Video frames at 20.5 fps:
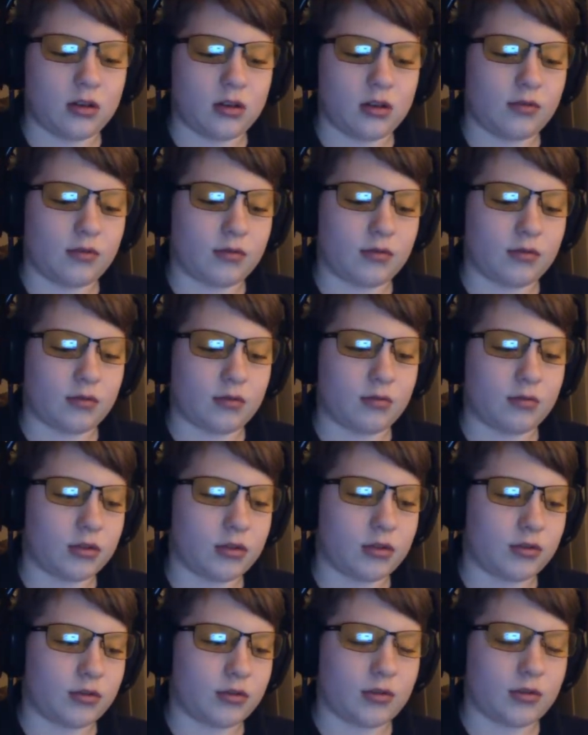
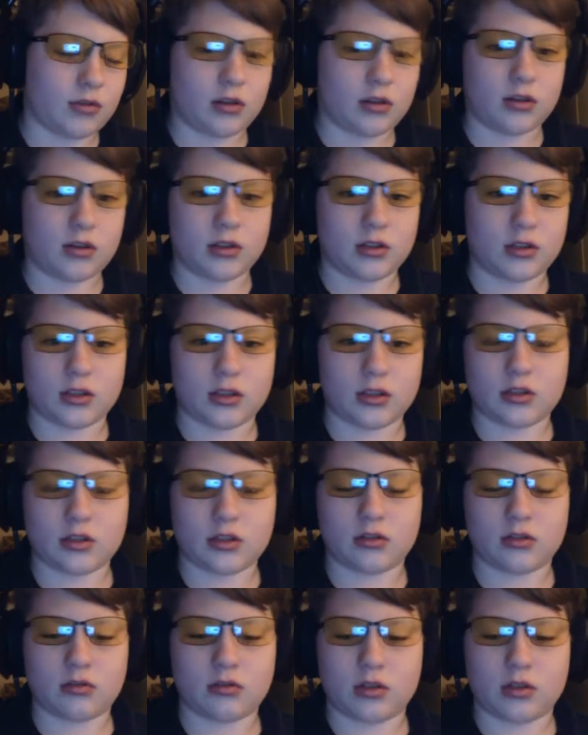over the
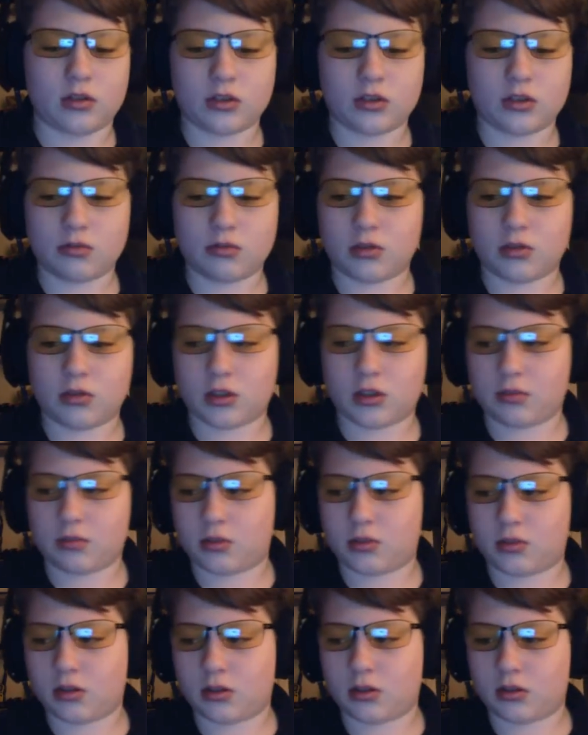holidays. So I just want to
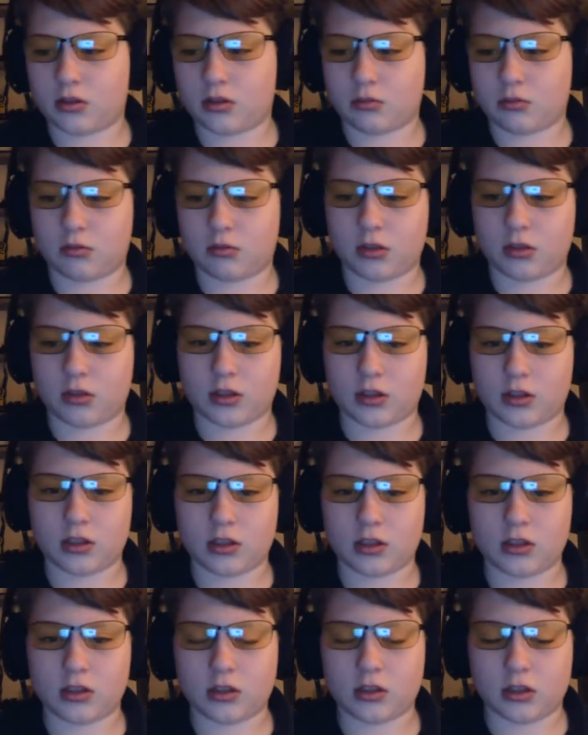explain some quick
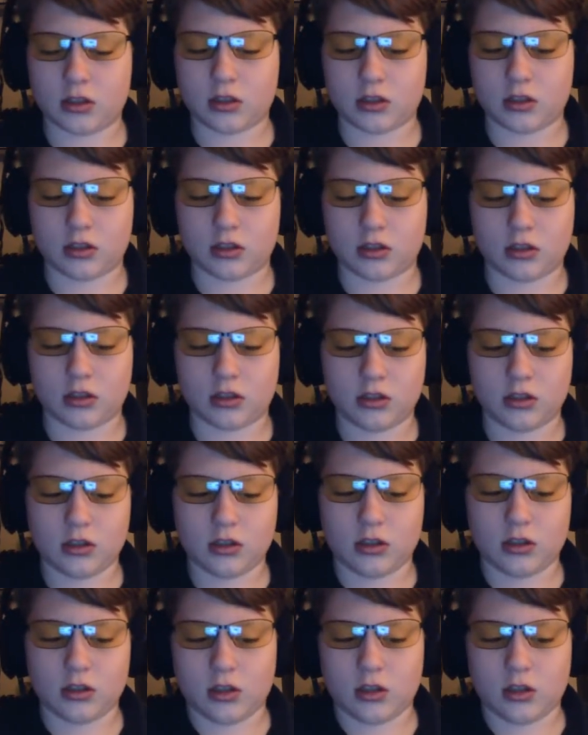things and.
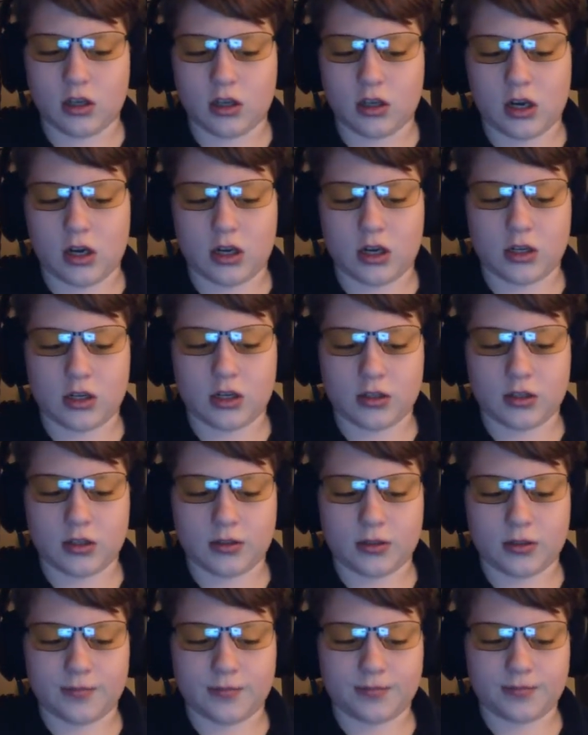
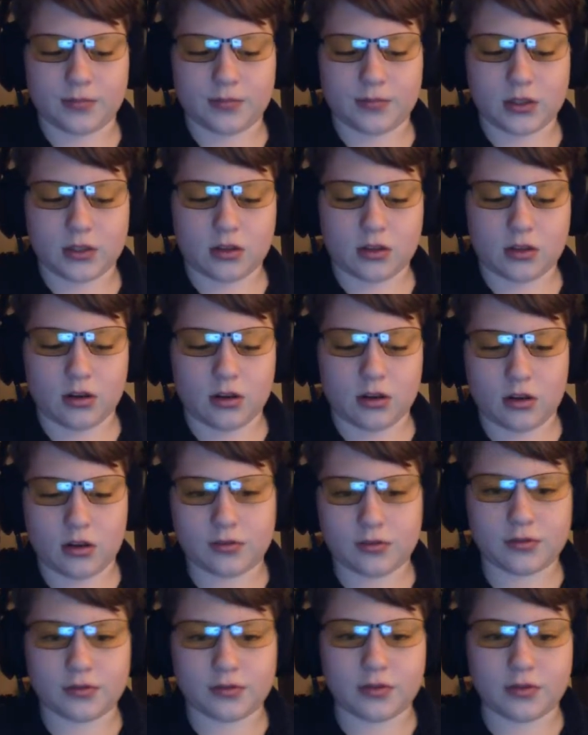To start
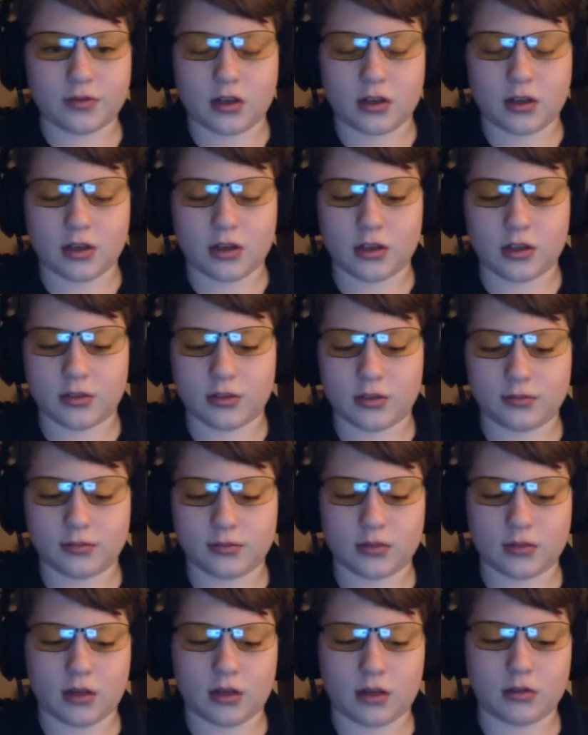off,
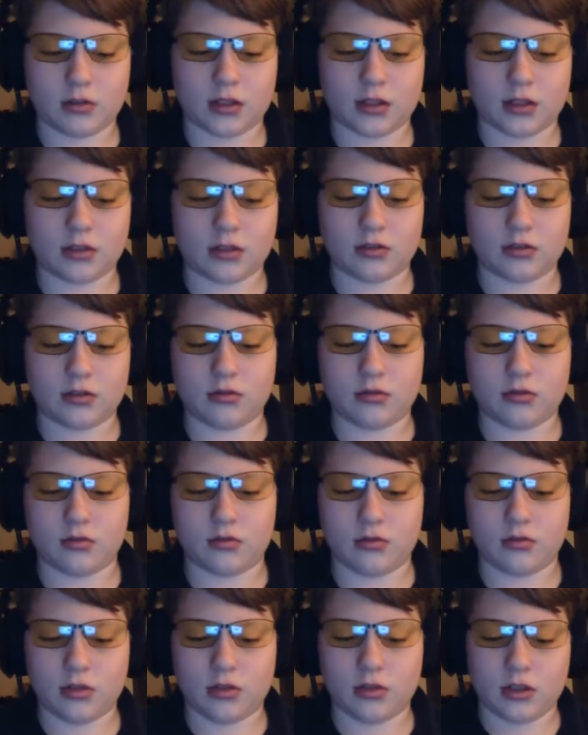I would like
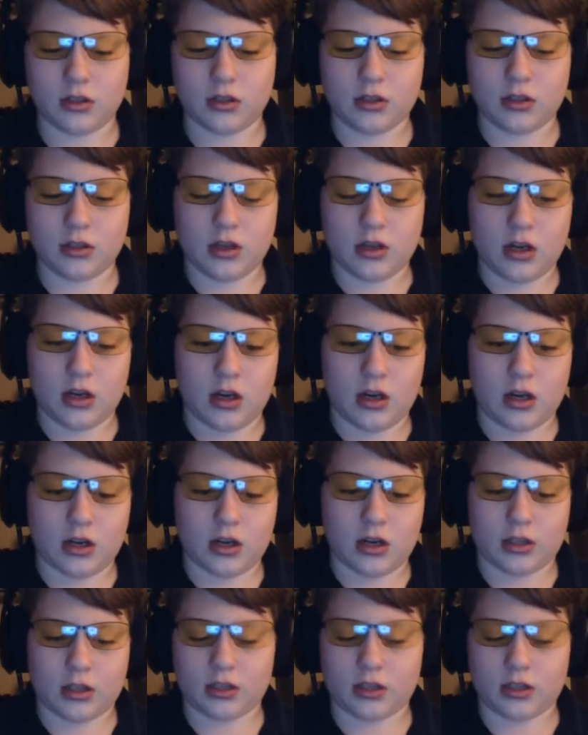to
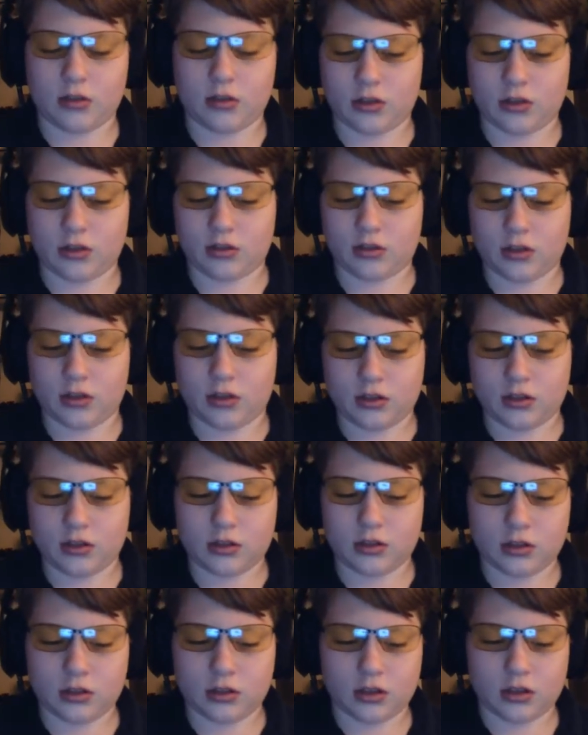
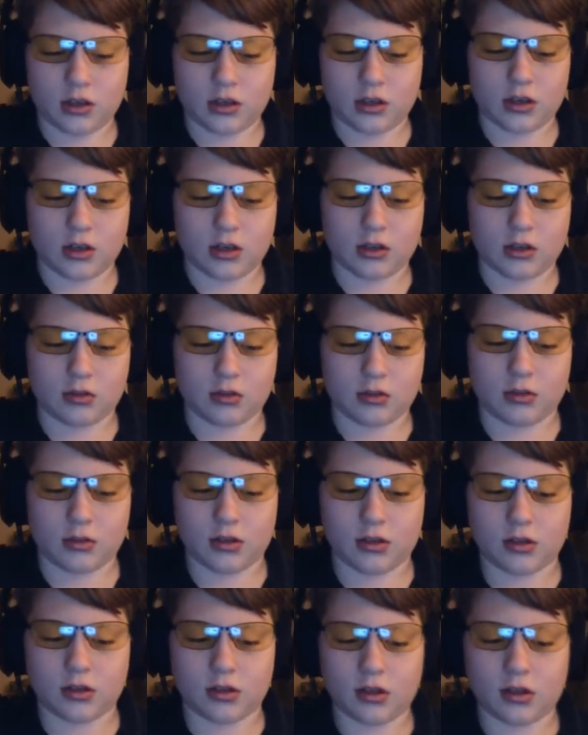congratulate the
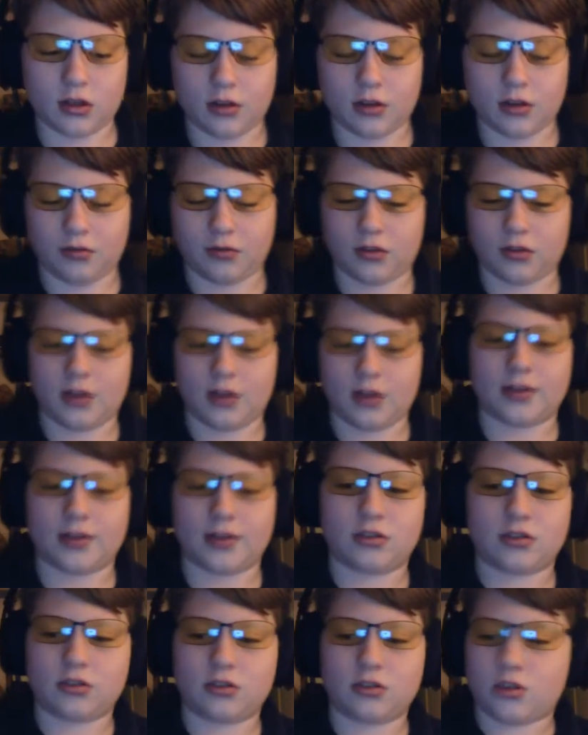winner of
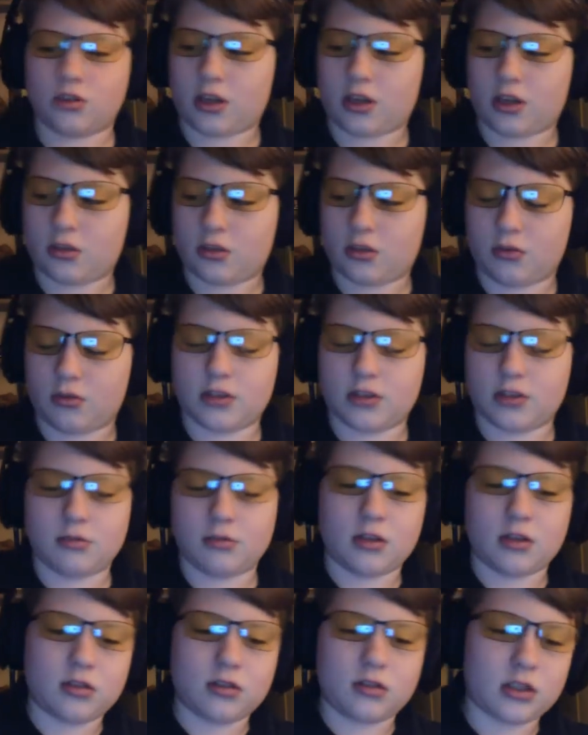Jack's Razor
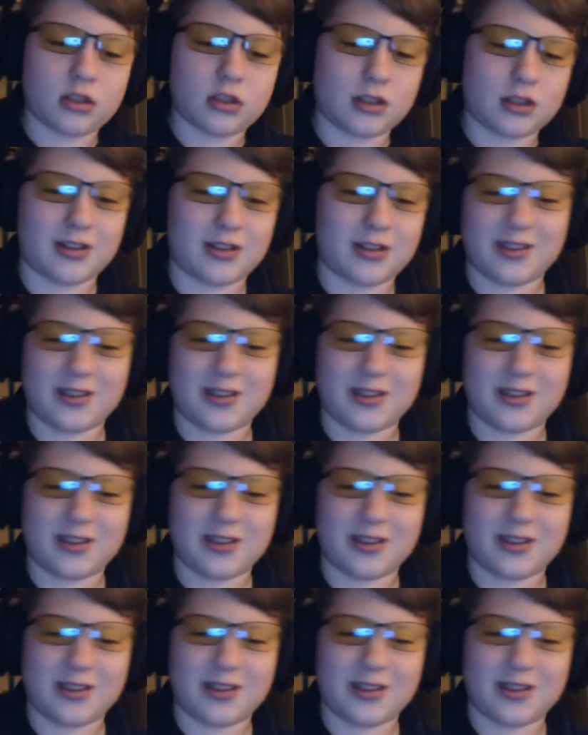Mouse